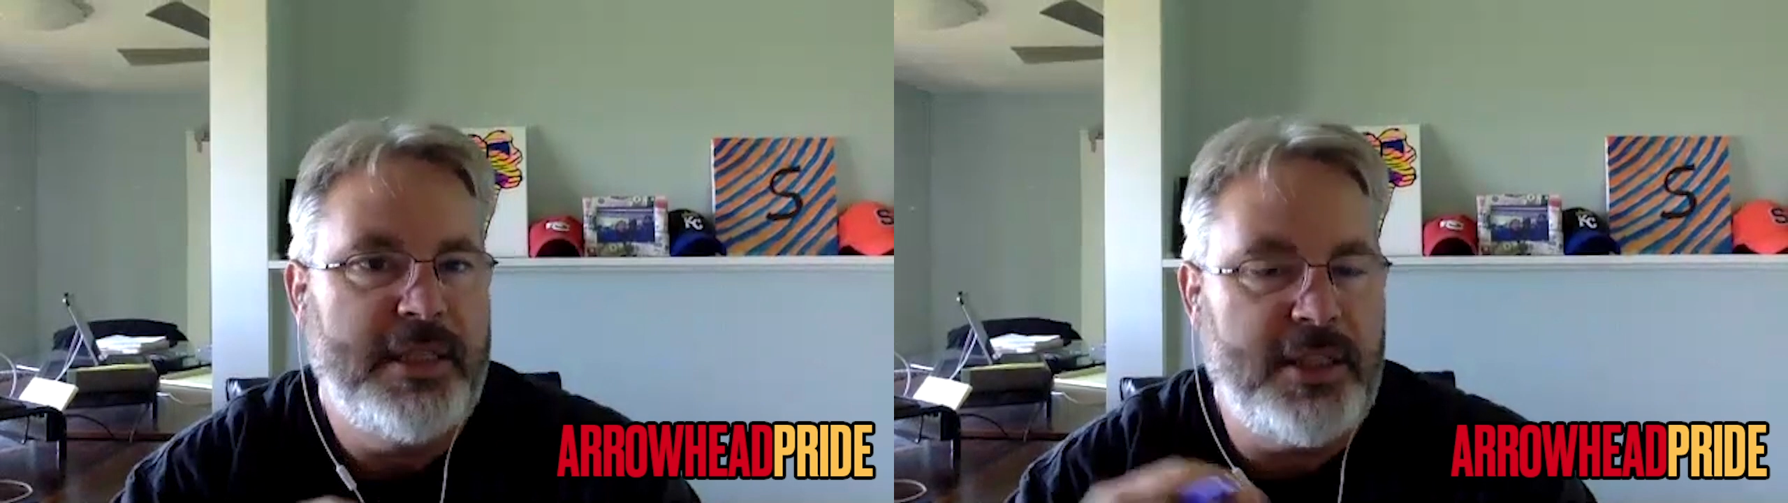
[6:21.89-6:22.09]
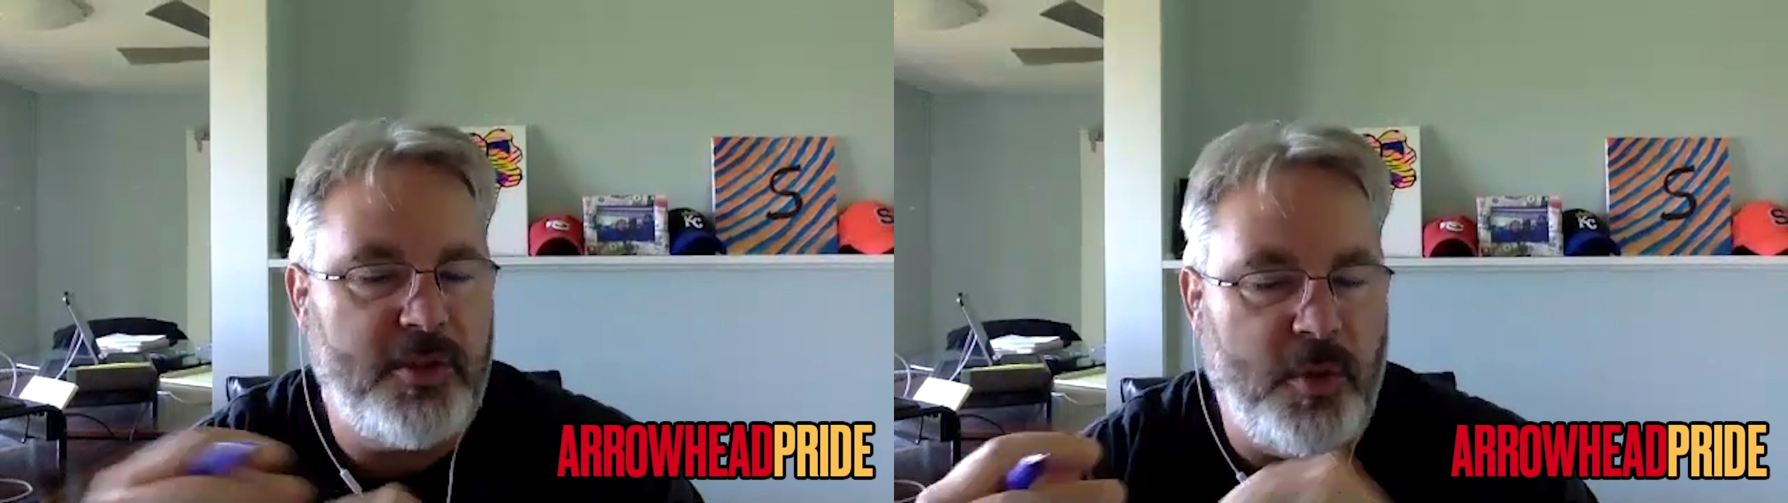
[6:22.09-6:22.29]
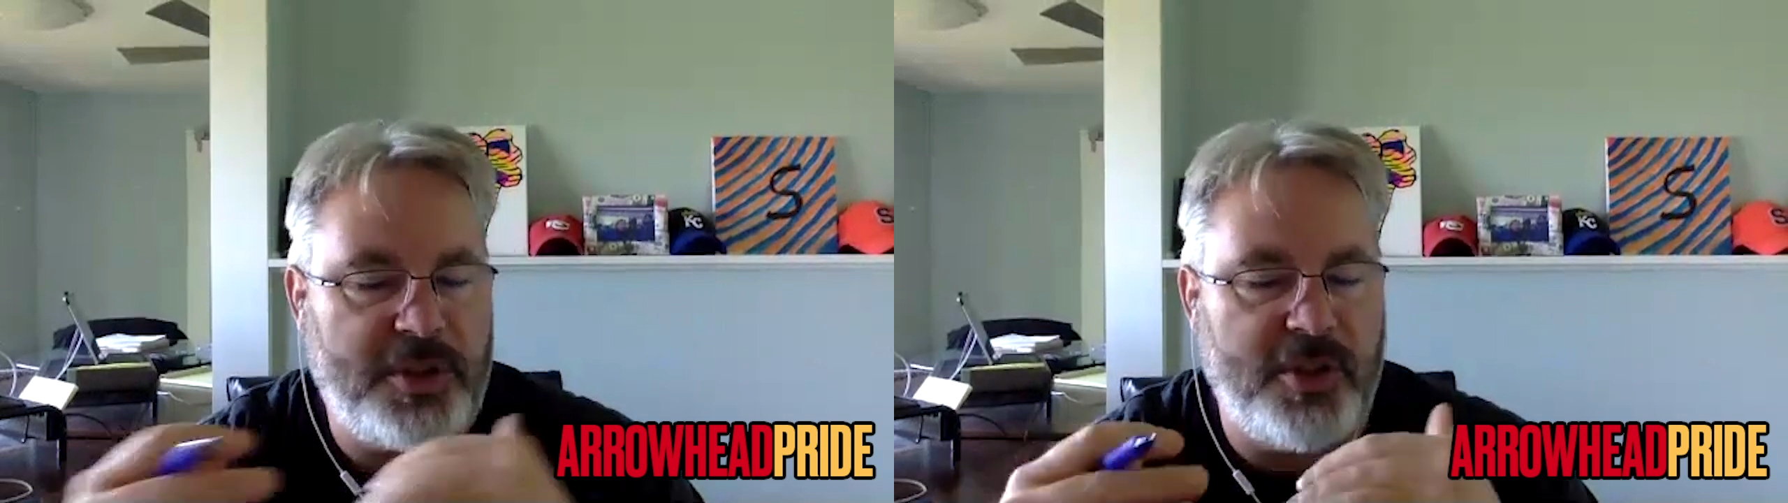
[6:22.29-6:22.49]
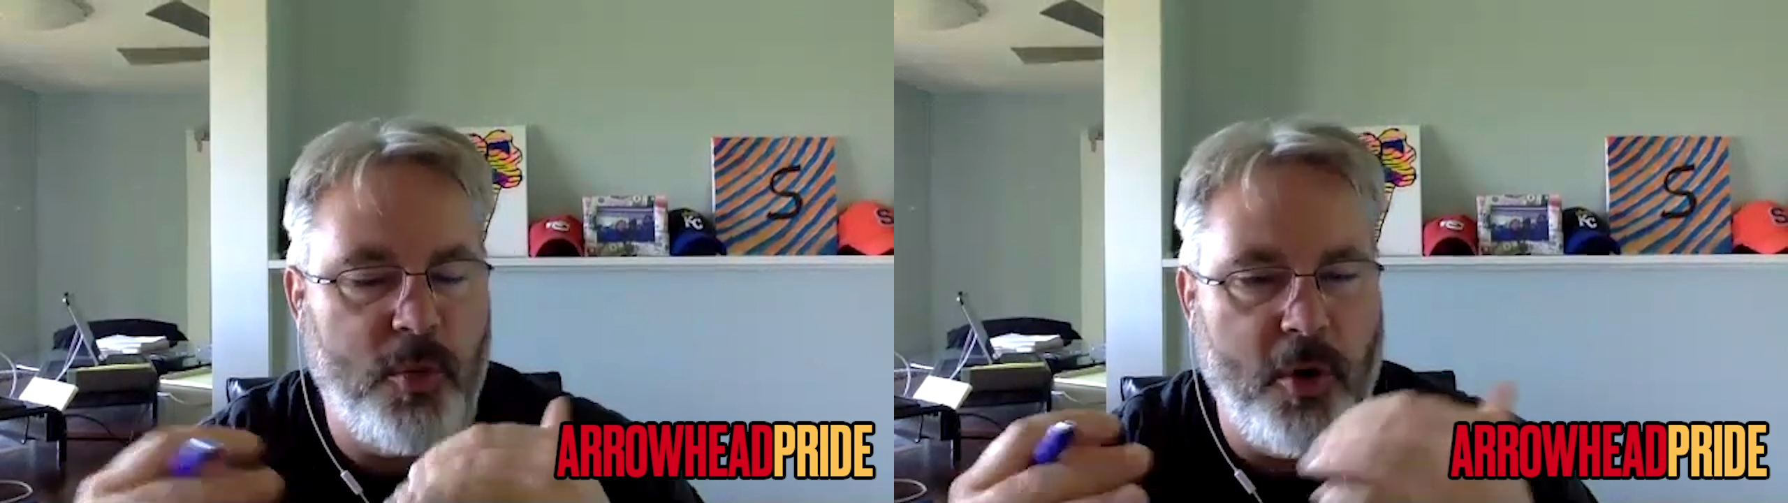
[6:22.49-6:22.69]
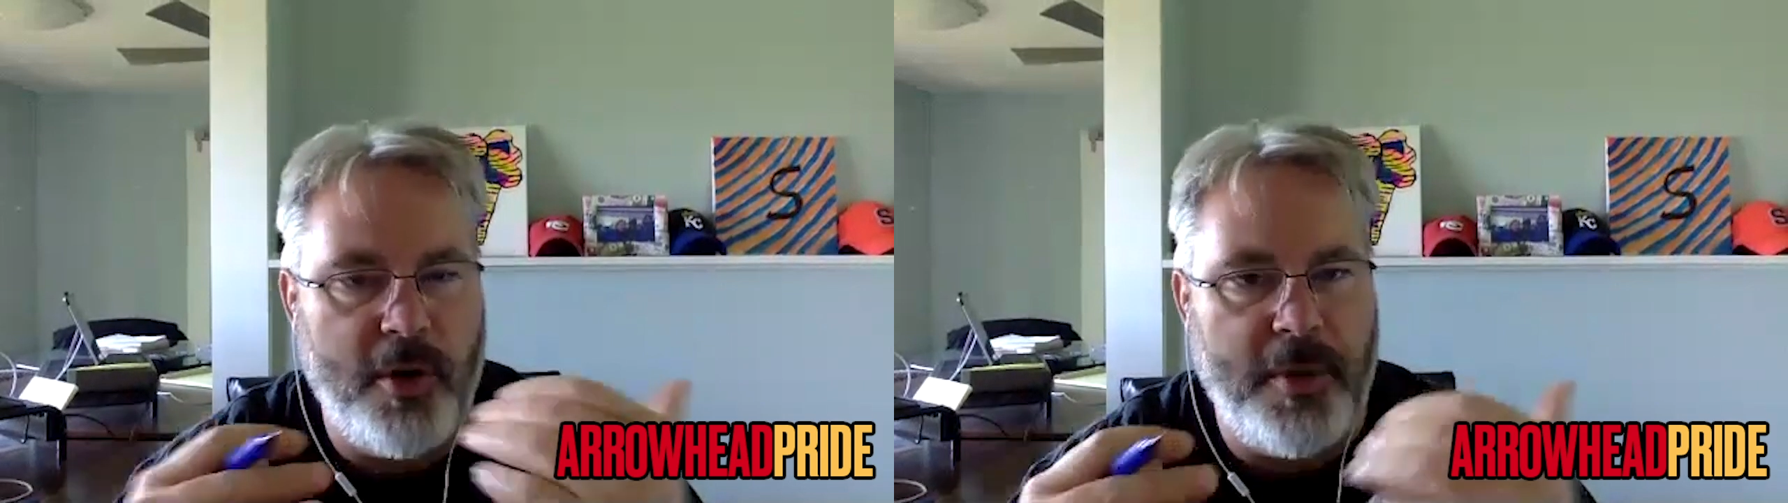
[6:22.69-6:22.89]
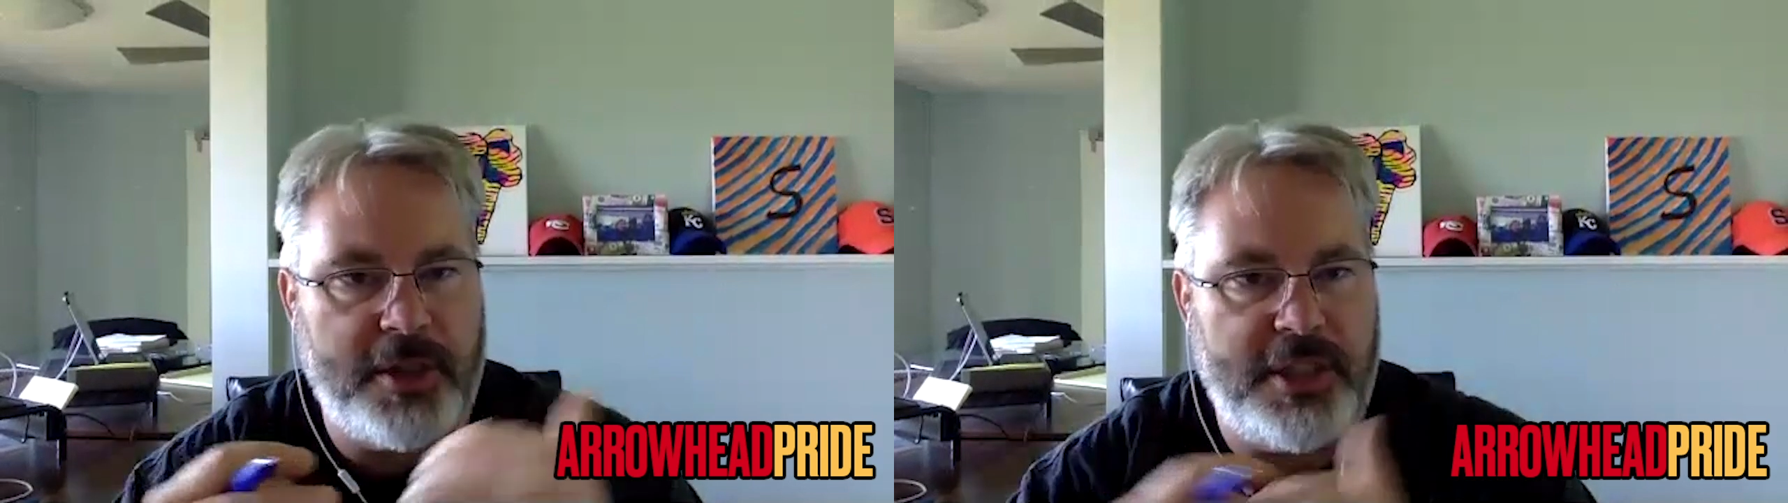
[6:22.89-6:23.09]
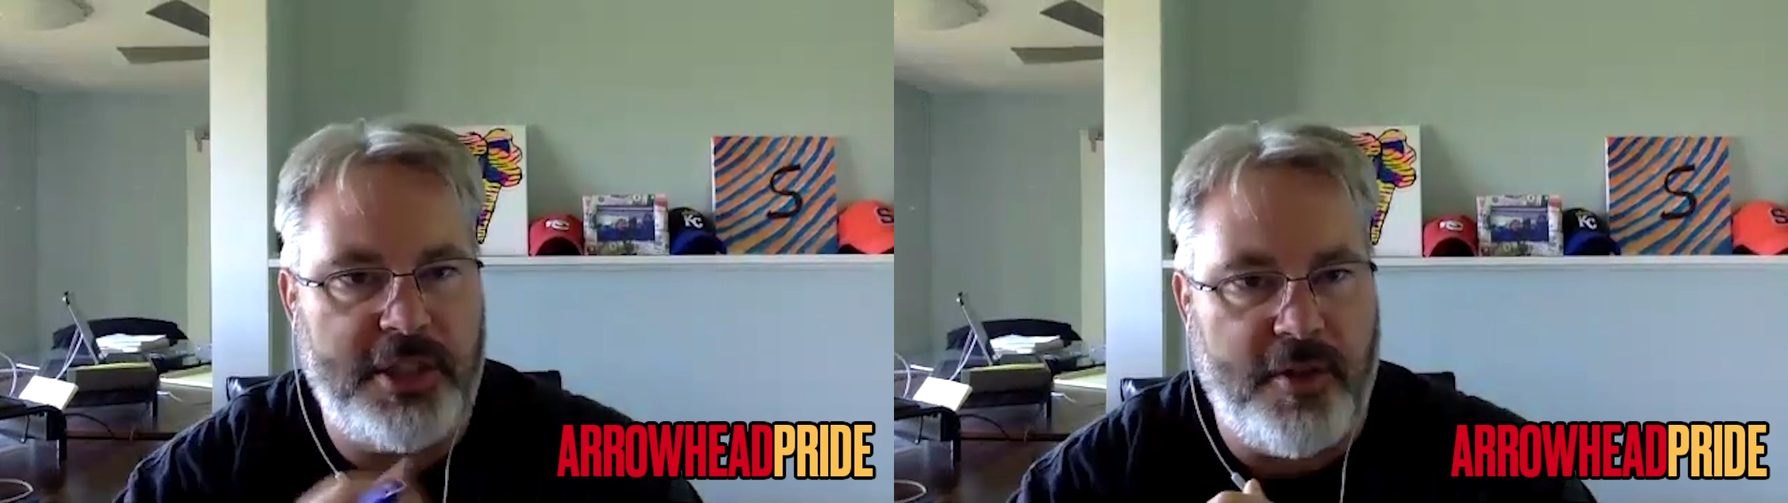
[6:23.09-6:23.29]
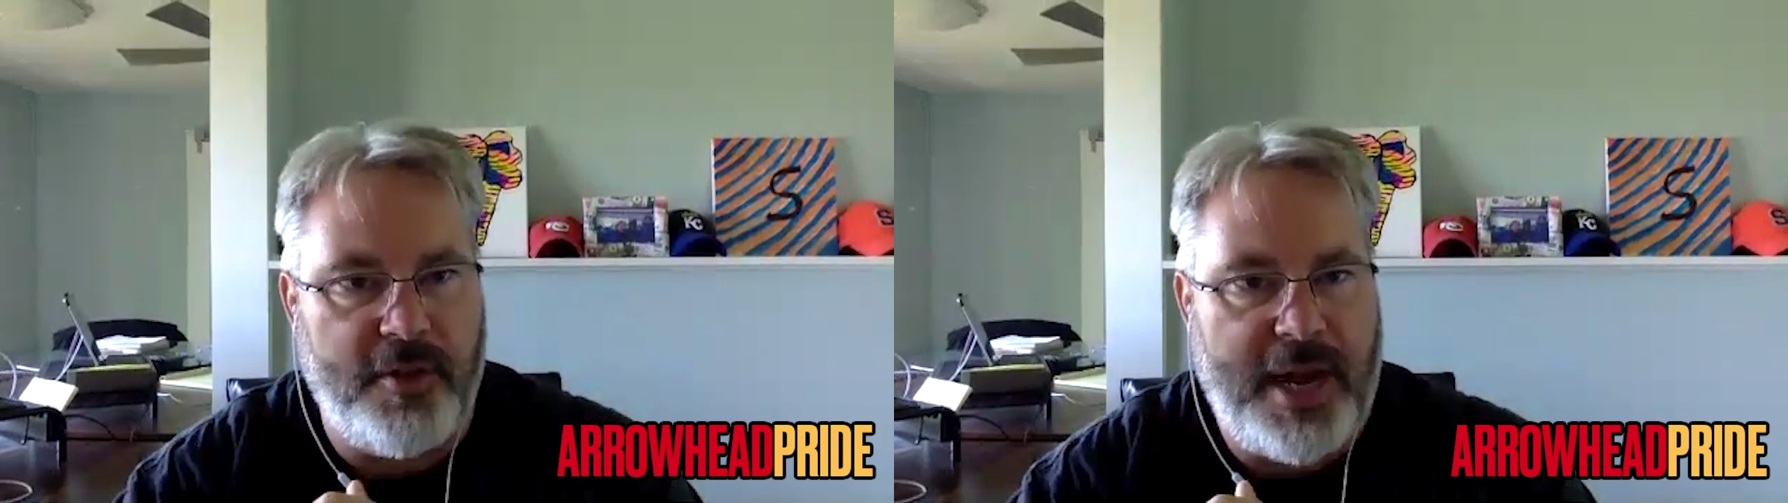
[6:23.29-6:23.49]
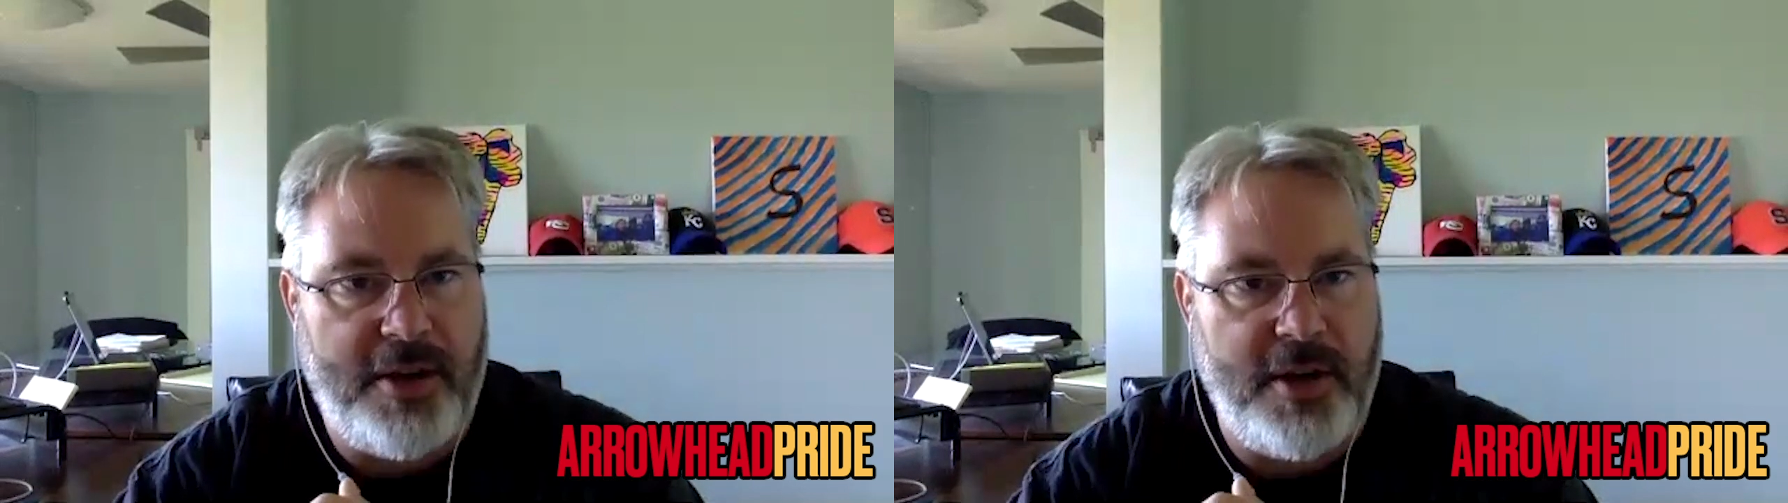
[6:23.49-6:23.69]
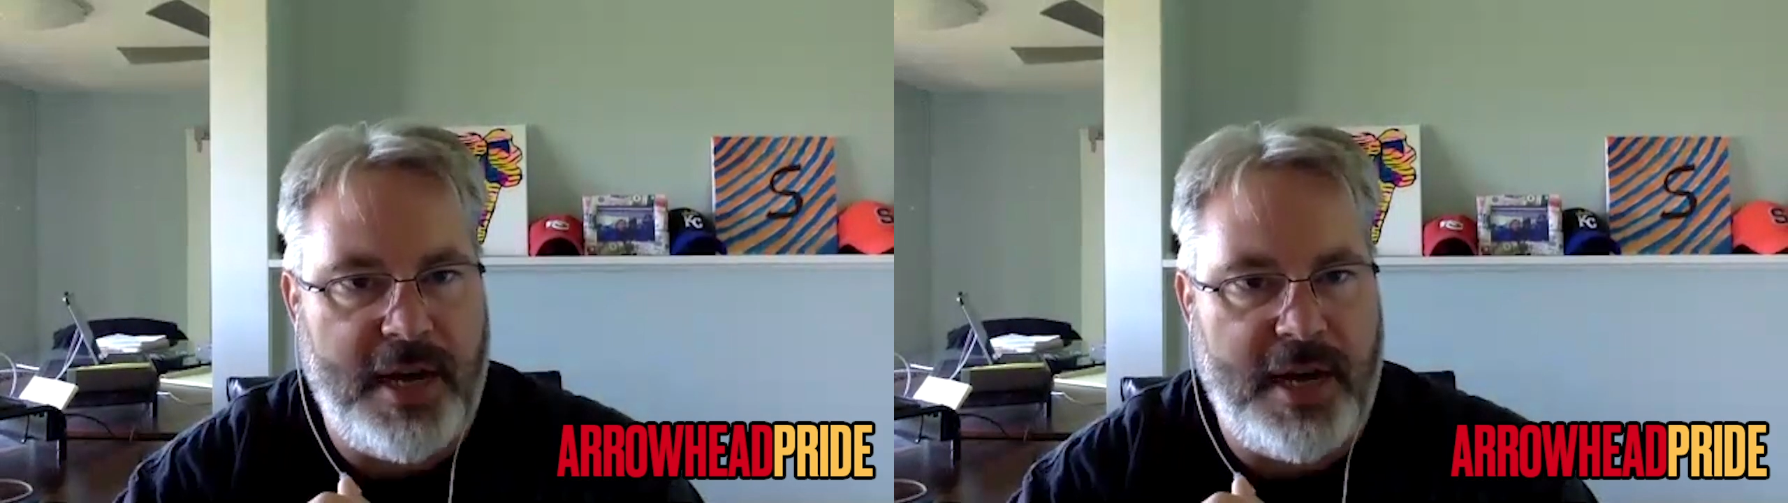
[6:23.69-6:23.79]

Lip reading: just what's the word amongst each other and how you